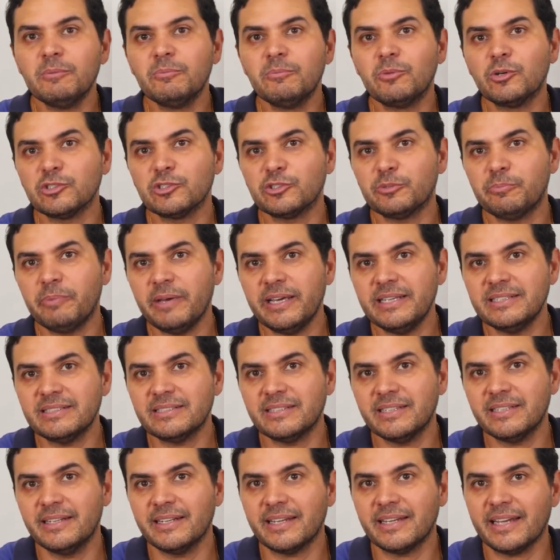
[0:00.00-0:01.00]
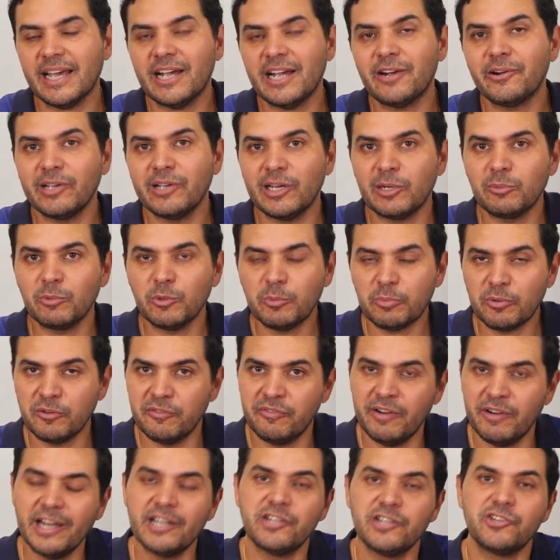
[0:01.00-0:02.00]
more space than a carry-on will
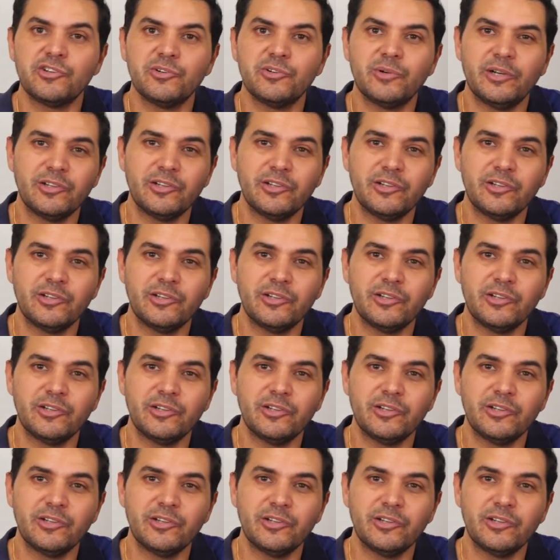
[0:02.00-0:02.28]
provide you,